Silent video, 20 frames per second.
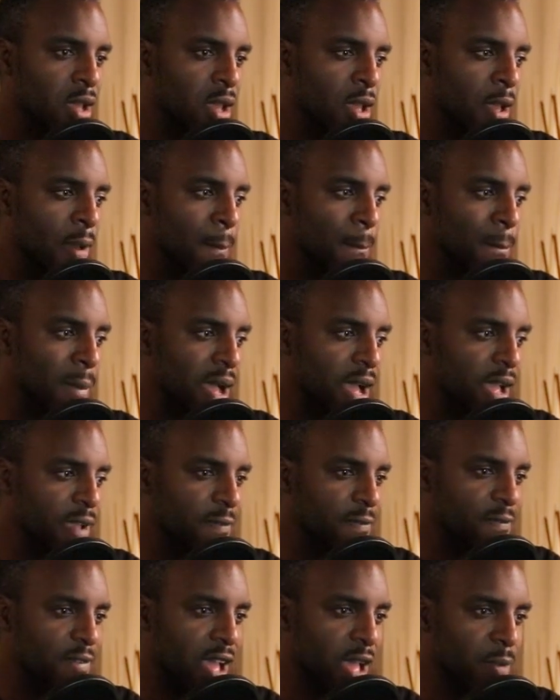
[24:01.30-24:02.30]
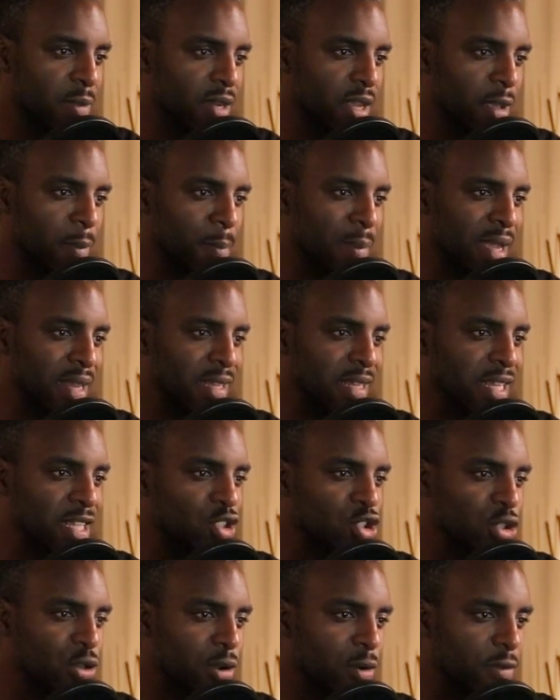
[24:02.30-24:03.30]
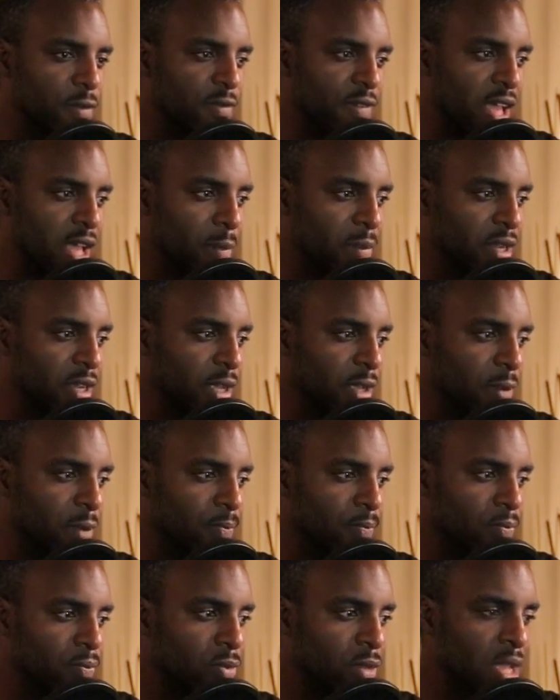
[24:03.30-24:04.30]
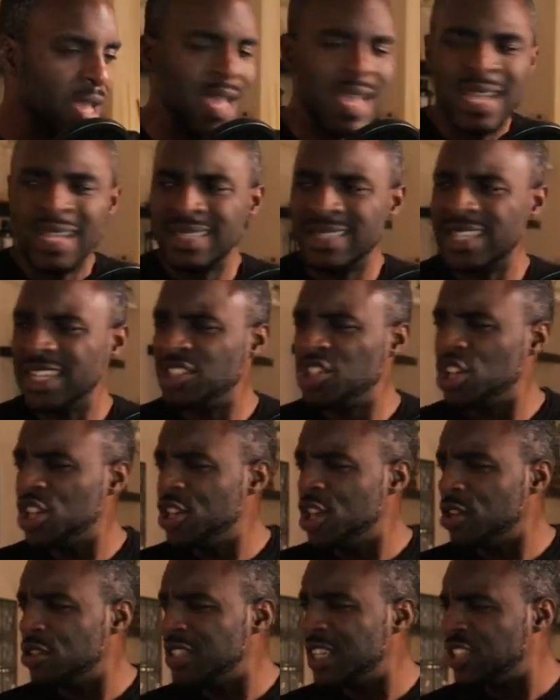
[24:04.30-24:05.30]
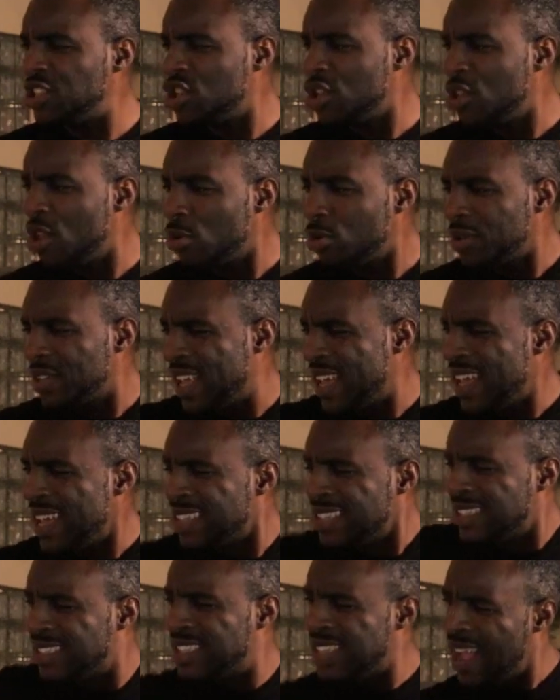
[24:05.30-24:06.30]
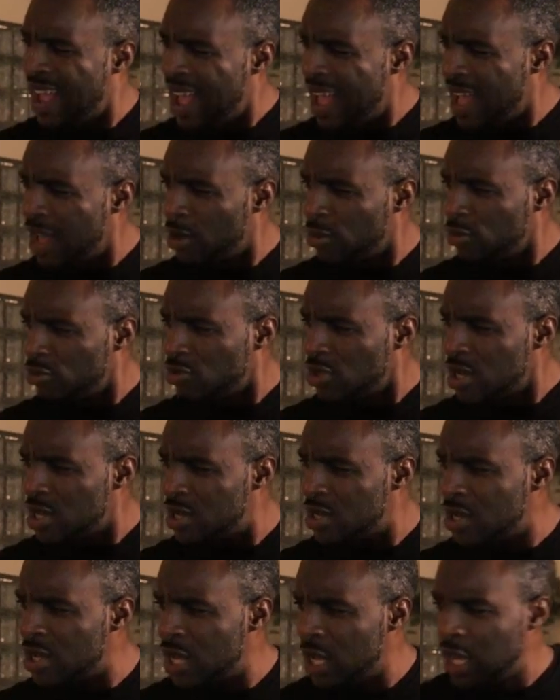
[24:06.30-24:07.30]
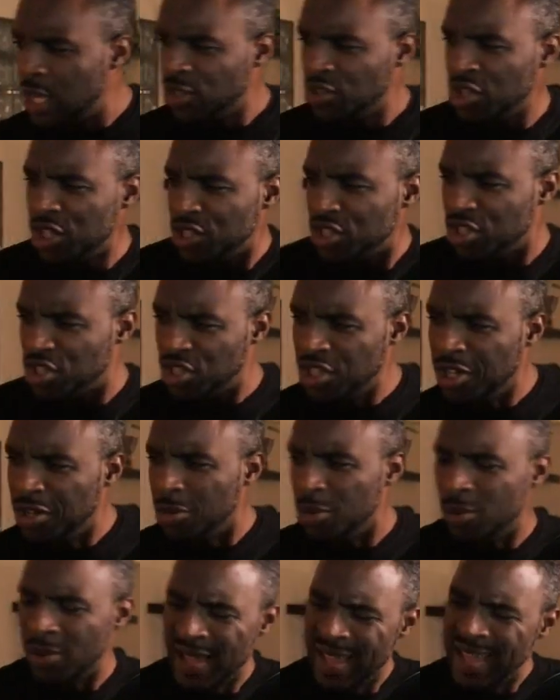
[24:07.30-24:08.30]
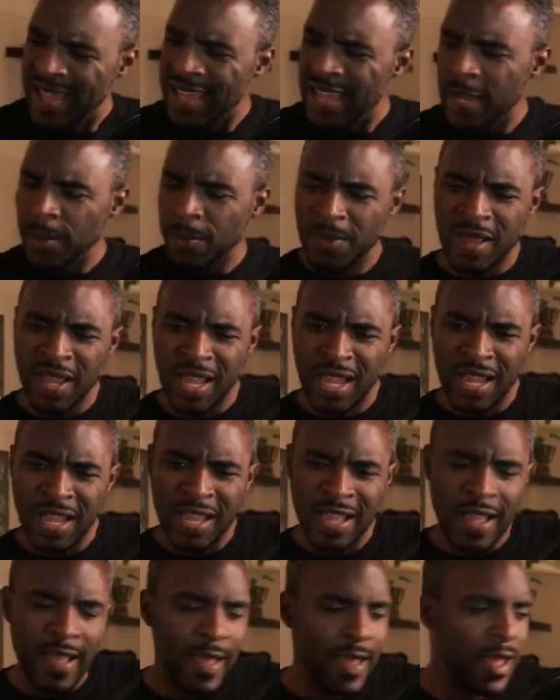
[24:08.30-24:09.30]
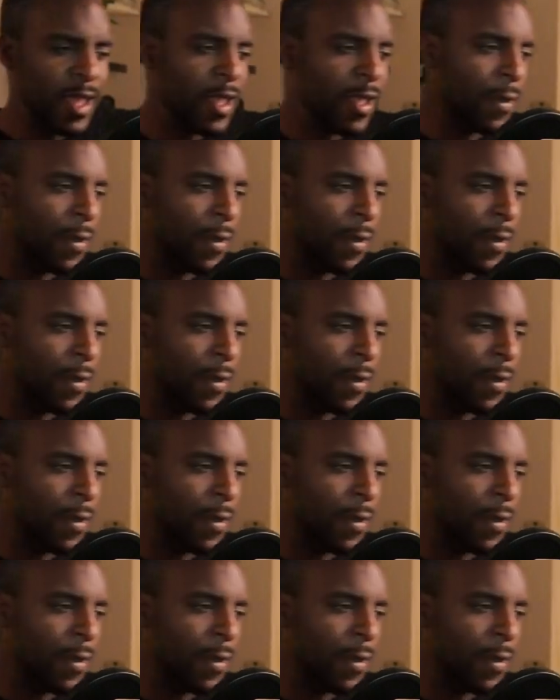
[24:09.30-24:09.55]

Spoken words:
My family, my digital family. Digital, get down. Just you and me.